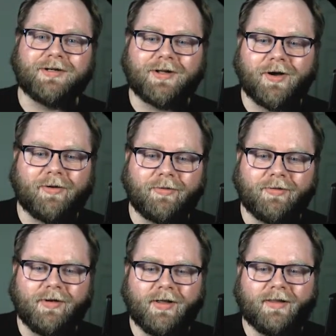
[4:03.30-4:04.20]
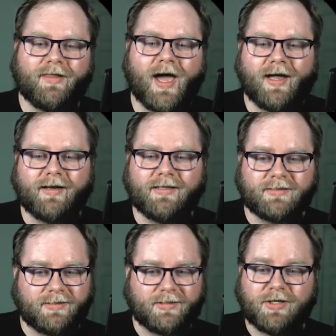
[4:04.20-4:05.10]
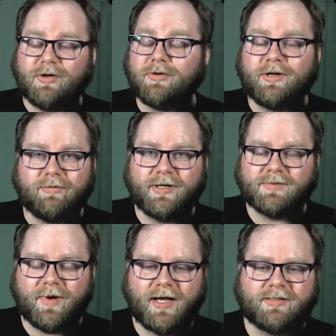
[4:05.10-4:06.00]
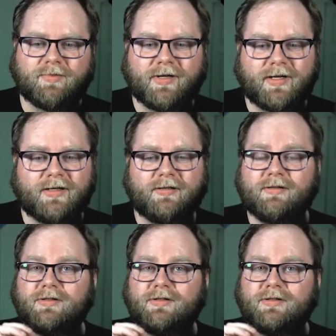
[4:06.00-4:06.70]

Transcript: to know that it's a security risk possibly.